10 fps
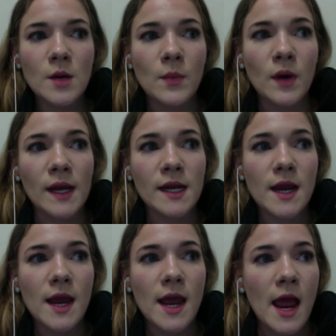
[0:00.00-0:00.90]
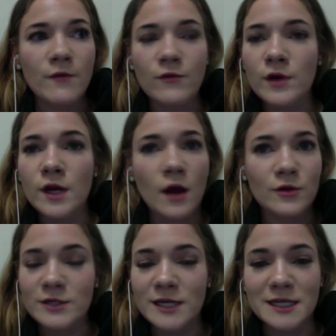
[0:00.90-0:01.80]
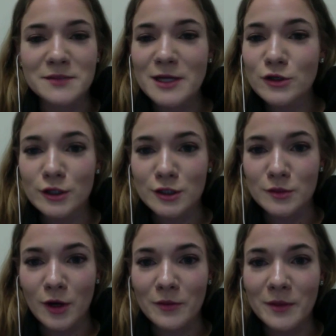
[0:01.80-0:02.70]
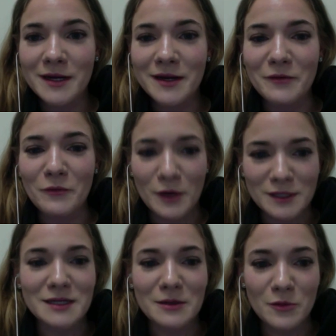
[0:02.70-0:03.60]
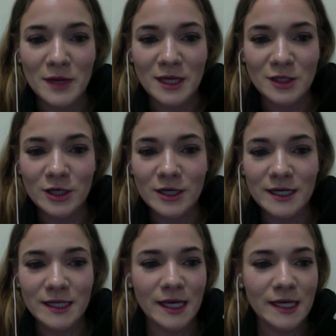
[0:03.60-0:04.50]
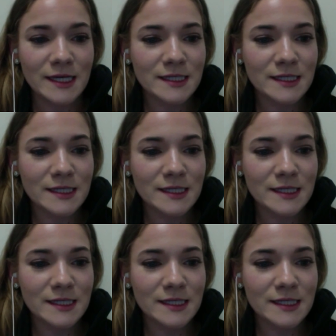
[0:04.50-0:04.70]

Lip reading: but every other dance major in the department was a double major in like